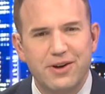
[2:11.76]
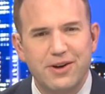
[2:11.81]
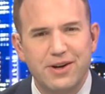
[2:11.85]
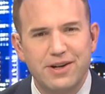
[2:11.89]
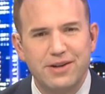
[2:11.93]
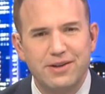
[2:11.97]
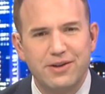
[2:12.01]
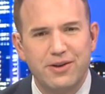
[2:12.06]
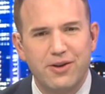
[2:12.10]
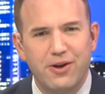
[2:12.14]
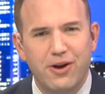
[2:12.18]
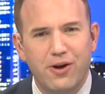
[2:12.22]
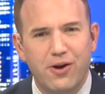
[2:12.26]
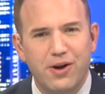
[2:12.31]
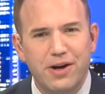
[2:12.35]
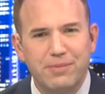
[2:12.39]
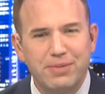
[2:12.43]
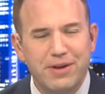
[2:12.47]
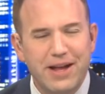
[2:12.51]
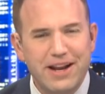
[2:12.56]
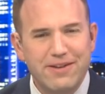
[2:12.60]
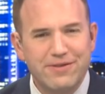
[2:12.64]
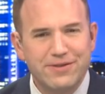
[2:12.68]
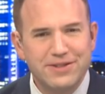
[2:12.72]
All right, already
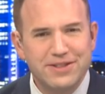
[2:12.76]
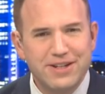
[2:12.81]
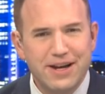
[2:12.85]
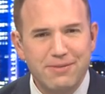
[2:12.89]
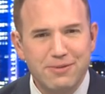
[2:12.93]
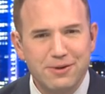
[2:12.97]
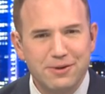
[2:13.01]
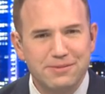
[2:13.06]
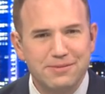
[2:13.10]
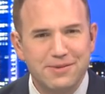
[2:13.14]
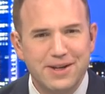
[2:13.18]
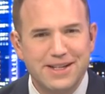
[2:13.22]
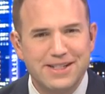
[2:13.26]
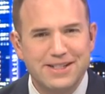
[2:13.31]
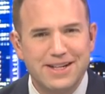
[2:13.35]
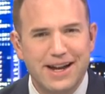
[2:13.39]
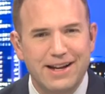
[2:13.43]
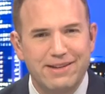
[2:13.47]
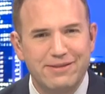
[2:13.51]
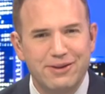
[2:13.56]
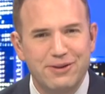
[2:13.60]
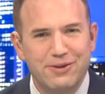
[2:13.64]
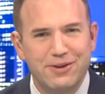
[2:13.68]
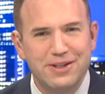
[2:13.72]
planning for summer. It's
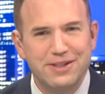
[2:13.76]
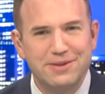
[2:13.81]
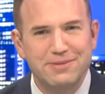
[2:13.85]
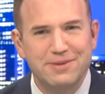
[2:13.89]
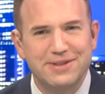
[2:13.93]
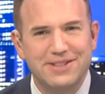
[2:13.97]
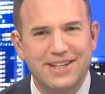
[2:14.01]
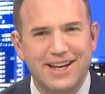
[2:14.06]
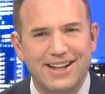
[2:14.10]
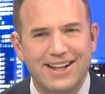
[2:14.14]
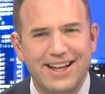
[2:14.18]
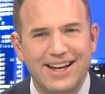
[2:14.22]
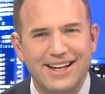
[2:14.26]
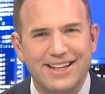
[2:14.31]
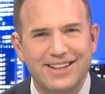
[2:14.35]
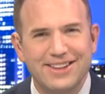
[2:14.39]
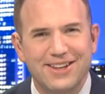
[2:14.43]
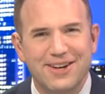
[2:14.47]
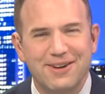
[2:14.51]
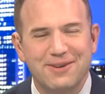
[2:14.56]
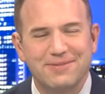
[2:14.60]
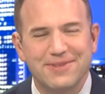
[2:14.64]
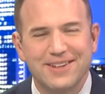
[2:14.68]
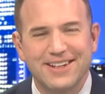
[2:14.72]
not even right? Christmas. I like it,
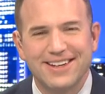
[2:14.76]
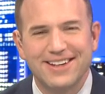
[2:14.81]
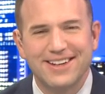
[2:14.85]
though.